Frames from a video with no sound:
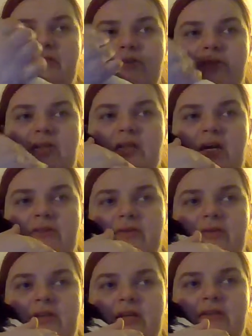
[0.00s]
You can either
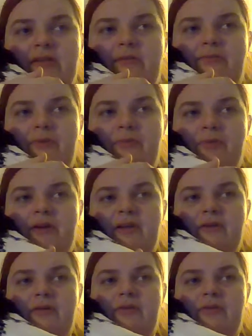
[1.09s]
get them from
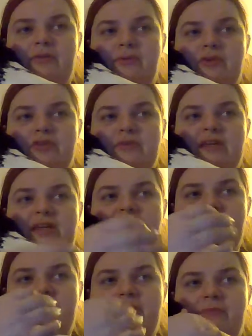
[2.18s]
breeders or you can
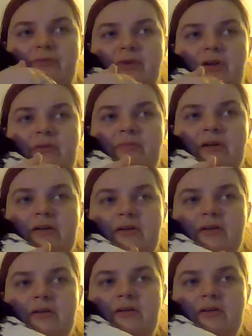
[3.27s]
get them from uh,